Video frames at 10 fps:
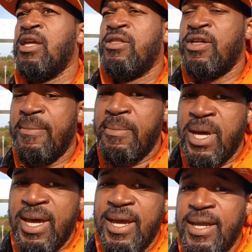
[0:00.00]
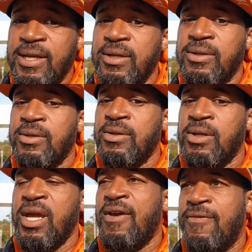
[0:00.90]
The mind,
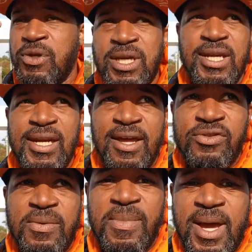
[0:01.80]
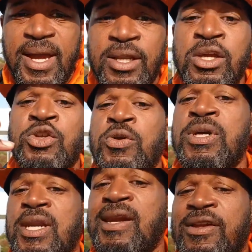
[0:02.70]
if you get it out the mind, you
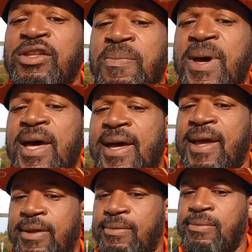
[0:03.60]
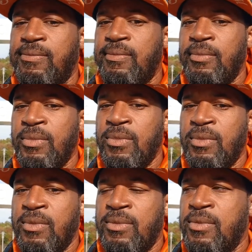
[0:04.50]
get it out the behind.
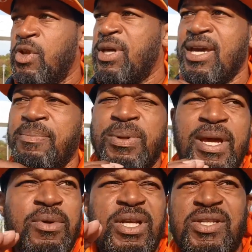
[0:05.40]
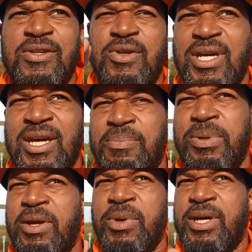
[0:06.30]
You can't play, listen, you can't
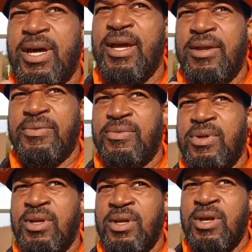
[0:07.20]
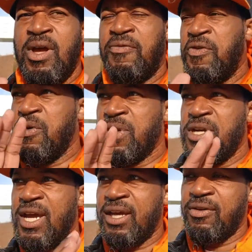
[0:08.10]
play with God. If you're on a
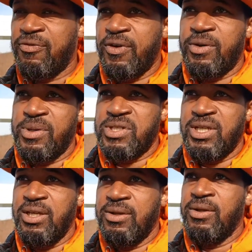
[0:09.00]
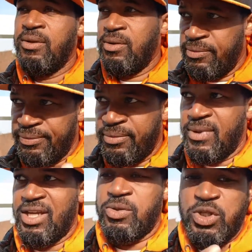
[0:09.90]
negative frequency,
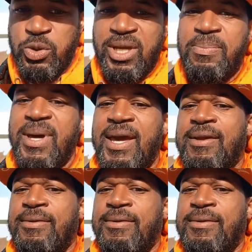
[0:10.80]
that's what you get back.